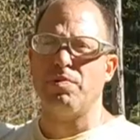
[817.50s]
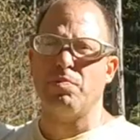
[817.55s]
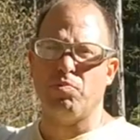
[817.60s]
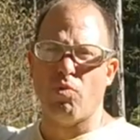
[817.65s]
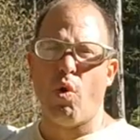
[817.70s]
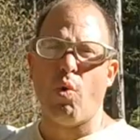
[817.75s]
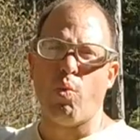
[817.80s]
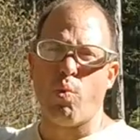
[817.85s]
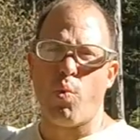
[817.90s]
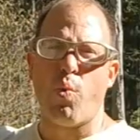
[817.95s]

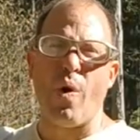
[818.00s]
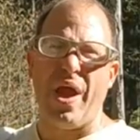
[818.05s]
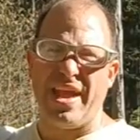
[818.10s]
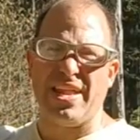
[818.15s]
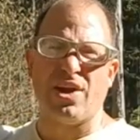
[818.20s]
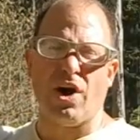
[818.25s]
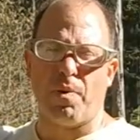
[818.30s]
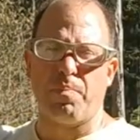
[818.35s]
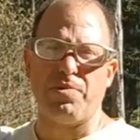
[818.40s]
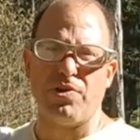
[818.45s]
more weight
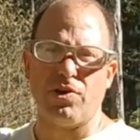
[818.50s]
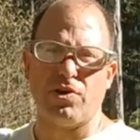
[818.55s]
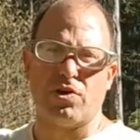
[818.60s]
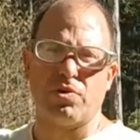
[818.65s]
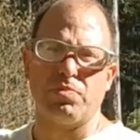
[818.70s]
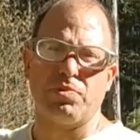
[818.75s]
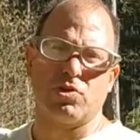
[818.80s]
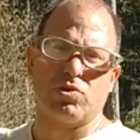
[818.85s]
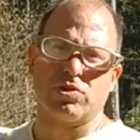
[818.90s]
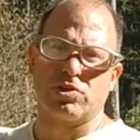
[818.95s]
up here,
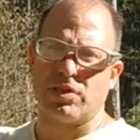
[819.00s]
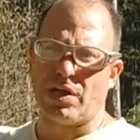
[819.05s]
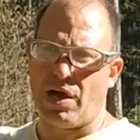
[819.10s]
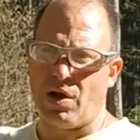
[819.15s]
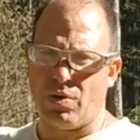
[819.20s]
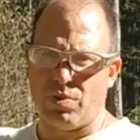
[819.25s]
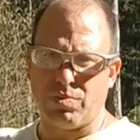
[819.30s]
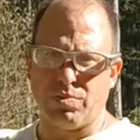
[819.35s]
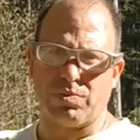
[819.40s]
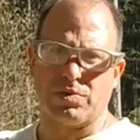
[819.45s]
because
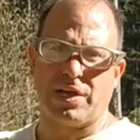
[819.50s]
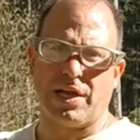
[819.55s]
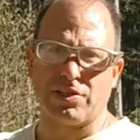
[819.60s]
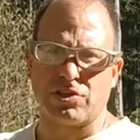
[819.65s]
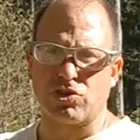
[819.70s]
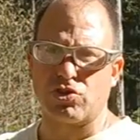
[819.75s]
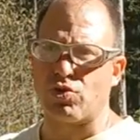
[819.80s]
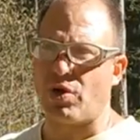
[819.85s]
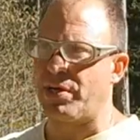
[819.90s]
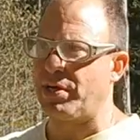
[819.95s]
now we're not
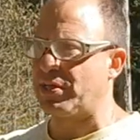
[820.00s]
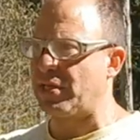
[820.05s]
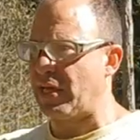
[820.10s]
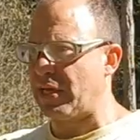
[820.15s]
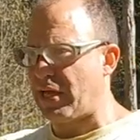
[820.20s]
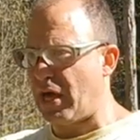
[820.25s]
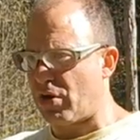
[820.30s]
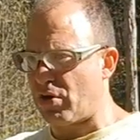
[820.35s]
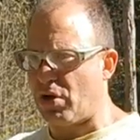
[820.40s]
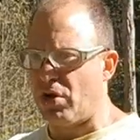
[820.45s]
just trying to take
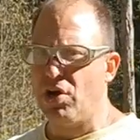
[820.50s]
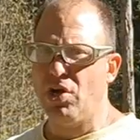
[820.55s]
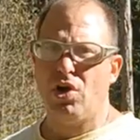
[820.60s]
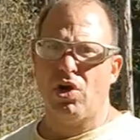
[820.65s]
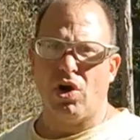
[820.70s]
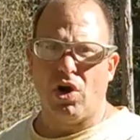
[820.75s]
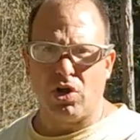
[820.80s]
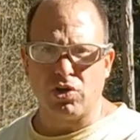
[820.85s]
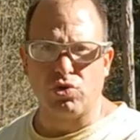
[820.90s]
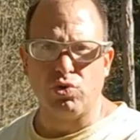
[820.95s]
out a
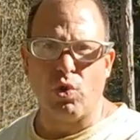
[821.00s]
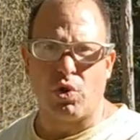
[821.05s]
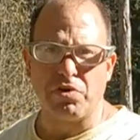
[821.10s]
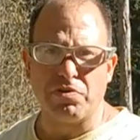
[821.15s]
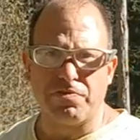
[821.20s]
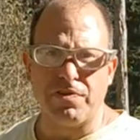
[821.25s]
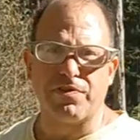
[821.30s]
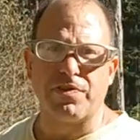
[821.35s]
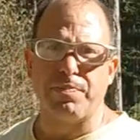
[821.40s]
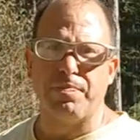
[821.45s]

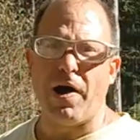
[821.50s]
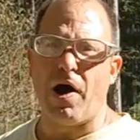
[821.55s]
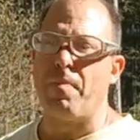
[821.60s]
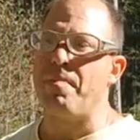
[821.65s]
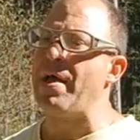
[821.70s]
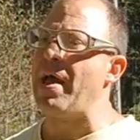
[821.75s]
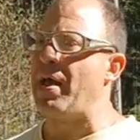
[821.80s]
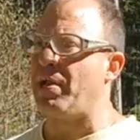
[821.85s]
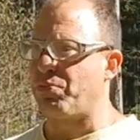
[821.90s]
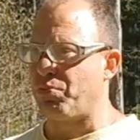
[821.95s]
250-pound
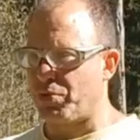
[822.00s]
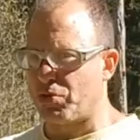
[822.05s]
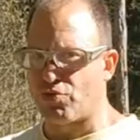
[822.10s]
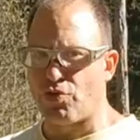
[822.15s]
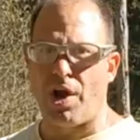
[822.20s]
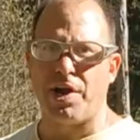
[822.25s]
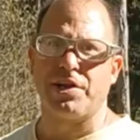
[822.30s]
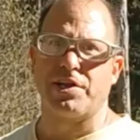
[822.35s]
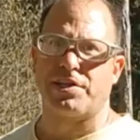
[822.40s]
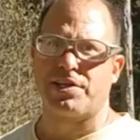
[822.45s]
man, we're
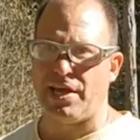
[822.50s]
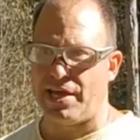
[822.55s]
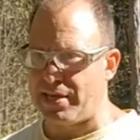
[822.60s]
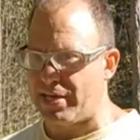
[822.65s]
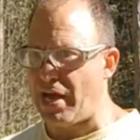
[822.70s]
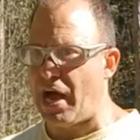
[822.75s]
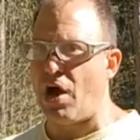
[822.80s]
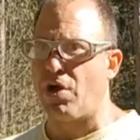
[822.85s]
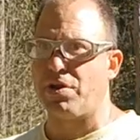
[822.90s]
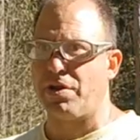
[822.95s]
trying to take
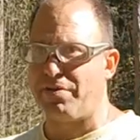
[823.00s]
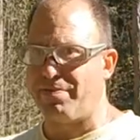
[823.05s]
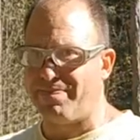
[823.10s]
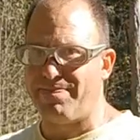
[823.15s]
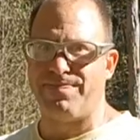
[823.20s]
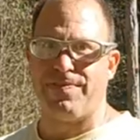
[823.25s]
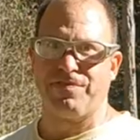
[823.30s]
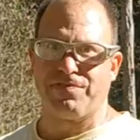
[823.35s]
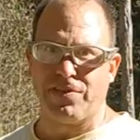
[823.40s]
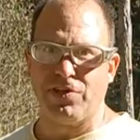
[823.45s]
out a
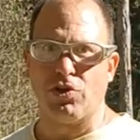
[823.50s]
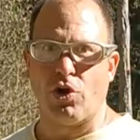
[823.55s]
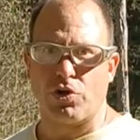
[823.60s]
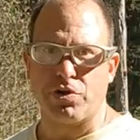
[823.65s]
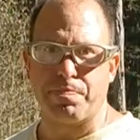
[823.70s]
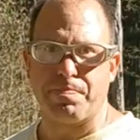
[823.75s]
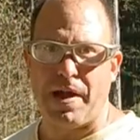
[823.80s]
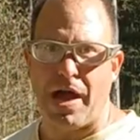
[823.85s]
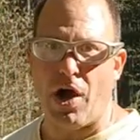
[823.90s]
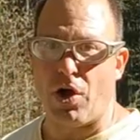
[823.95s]

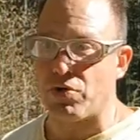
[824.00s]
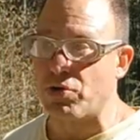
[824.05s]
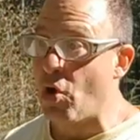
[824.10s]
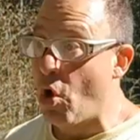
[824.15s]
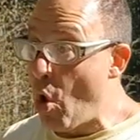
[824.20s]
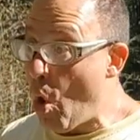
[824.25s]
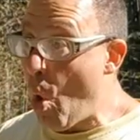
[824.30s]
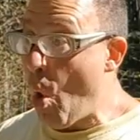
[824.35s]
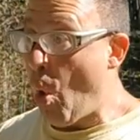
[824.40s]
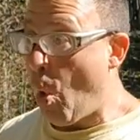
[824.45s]
1,500-pound
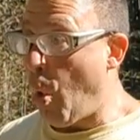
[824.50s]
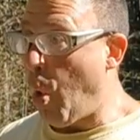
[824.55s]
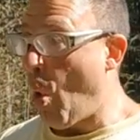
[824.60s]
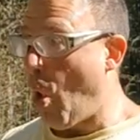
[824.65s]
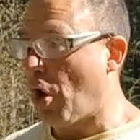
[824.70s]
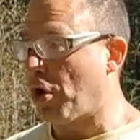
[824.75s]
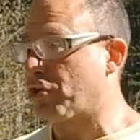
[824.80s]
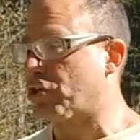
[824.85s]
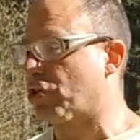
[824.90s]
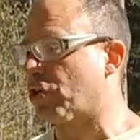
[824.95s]

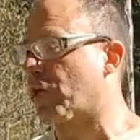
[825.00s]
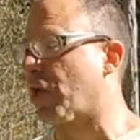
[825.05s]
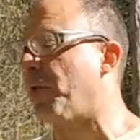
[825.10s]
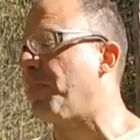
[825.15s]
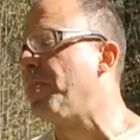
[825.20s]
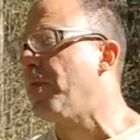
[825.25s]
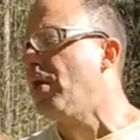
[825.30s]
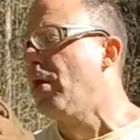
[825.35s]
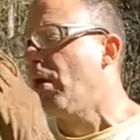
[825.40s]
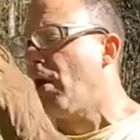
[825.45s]
horse. Okay,
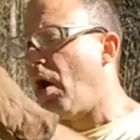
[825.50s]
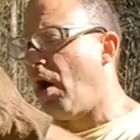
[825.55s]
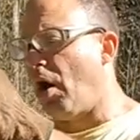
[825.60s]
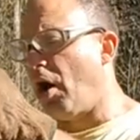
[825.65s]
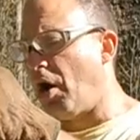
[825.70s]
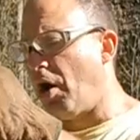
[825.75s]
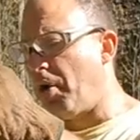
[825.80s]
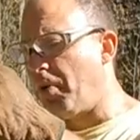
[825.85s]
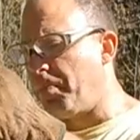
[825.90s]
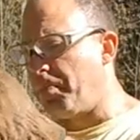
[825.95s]

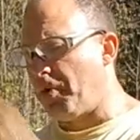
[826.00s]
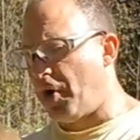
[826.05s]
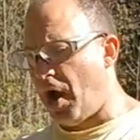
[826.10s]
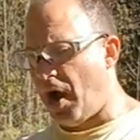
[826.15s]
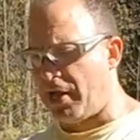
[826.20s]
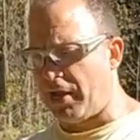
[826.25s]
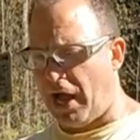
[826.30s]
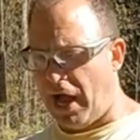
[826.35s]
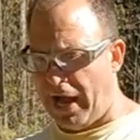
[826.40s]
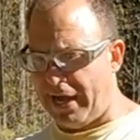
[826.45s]
but
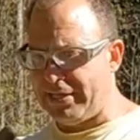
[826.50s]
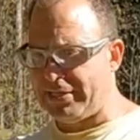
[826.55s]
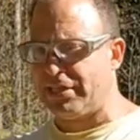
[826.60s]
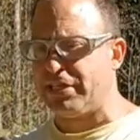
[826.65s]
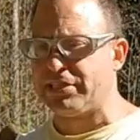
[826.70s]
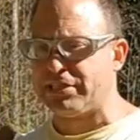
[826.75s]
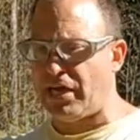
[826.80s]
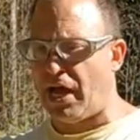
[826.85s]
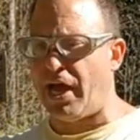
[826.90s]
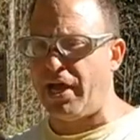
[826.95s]
I
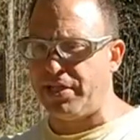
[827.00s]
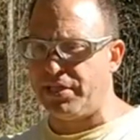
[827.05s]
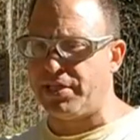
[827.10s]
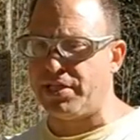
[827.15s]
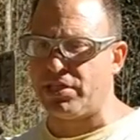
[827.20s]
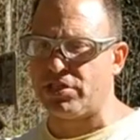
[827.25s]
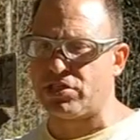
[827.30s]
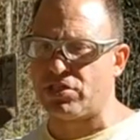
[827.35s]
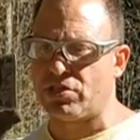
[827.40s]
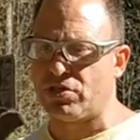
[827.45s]
designed
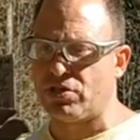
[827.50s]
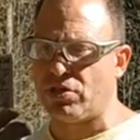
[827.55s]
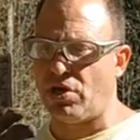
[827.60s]
this,